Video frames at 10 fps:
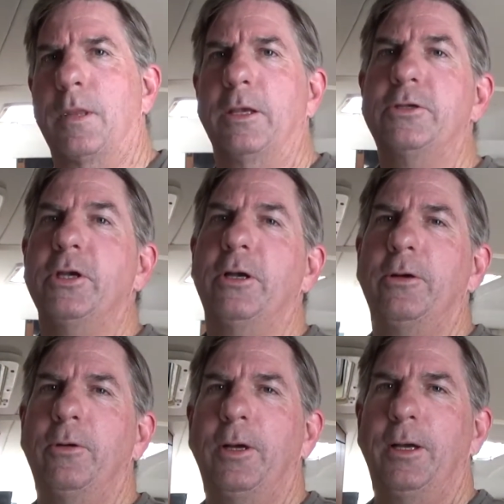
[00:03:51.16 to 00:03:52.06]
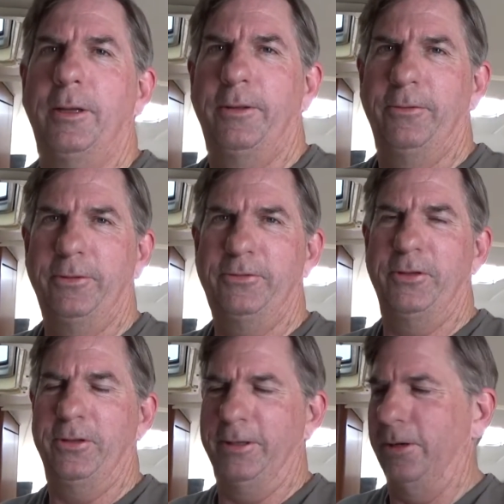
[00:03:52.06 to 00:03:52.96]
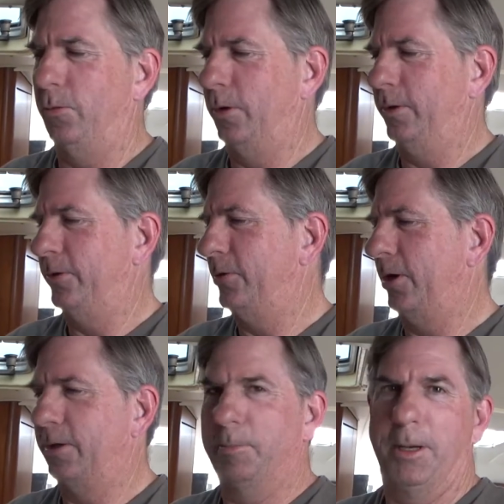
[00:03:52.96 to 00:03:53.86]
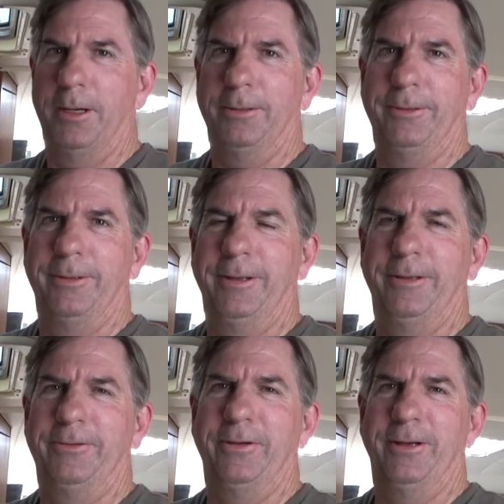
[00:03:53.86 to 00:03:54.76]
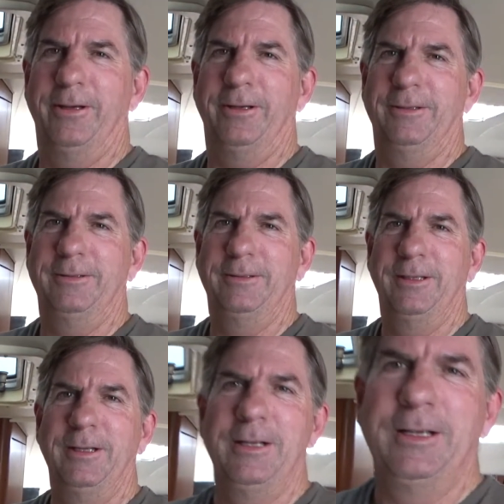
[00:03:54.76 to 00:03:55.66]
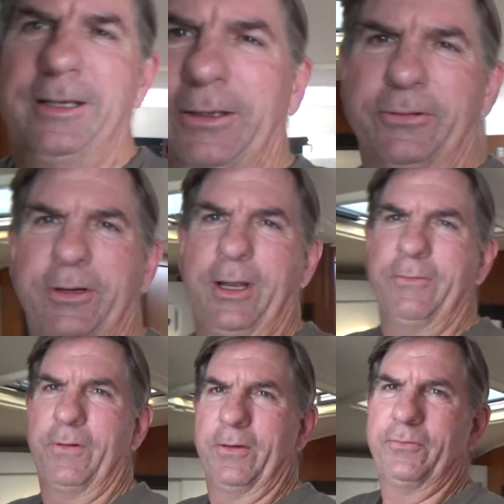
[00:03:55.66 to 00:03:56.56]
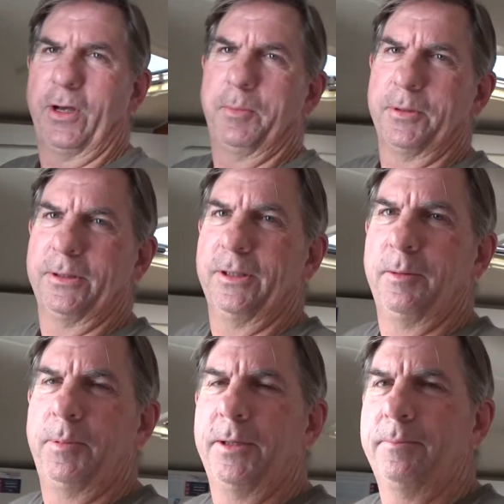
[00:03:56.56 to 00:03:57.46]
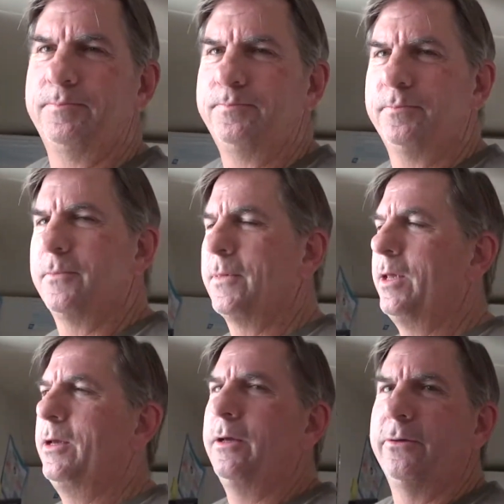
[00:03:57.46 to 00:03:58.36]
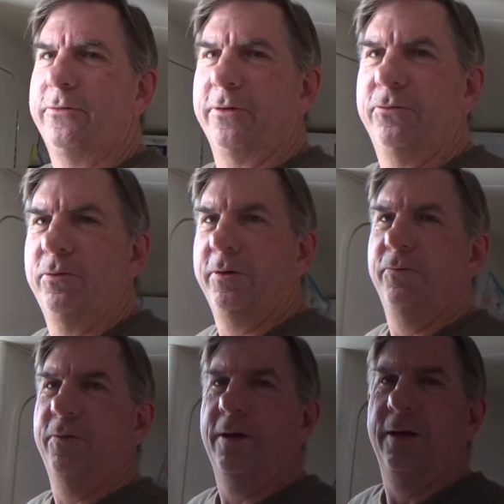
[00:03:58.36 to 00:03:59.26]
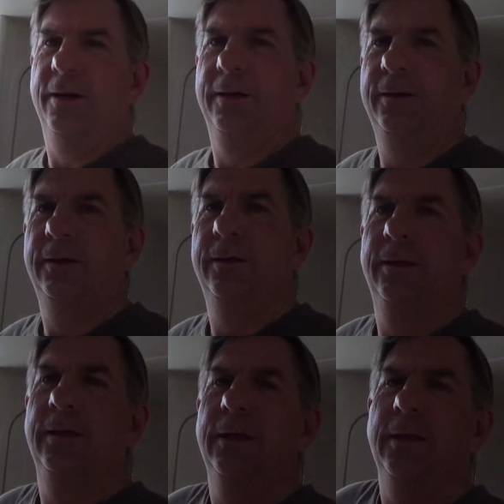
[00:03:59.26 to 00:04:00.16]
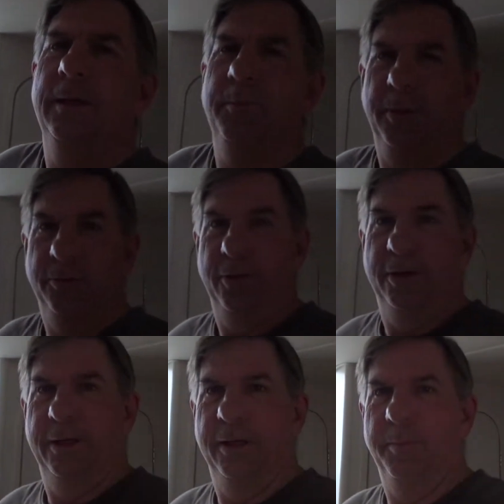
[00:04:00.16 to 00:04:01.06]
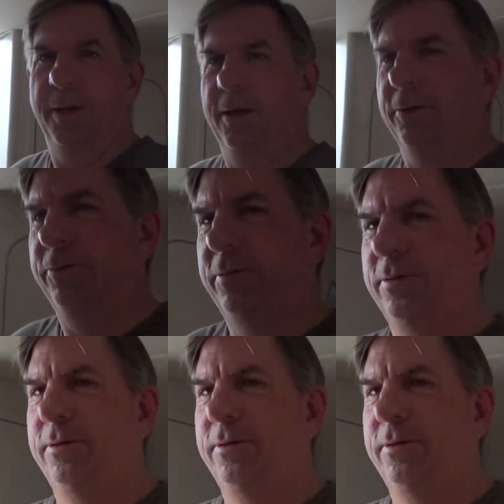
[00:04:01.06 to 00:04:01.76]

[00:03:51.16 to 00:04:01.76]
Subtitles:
So there is something I wanted to talk about that is kind of off topic a little bit, since we've been talking about